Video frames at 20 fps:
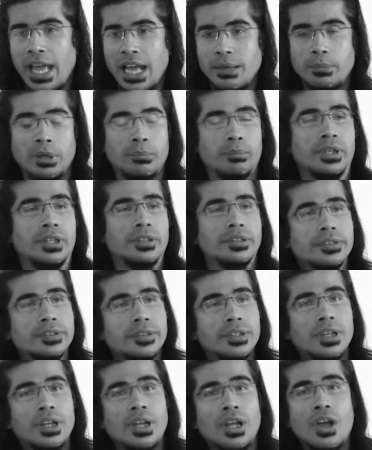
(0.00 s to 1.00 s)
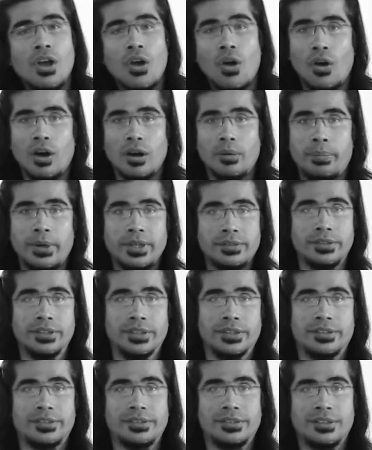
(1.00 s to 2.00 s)
gang members or
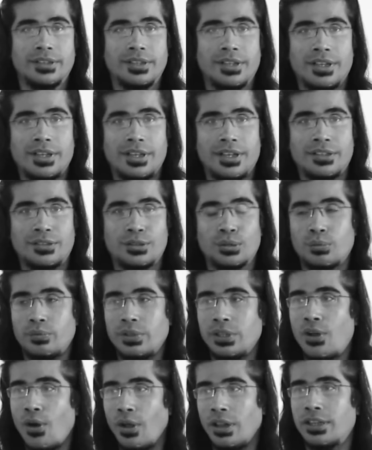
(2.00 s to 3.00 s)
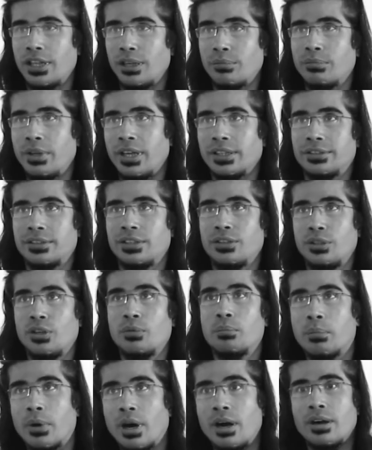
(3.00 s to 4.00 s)
prisoners. So we call them as
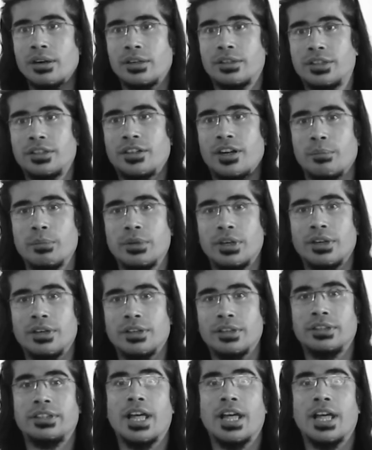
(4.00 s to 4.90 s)
your marked criminal,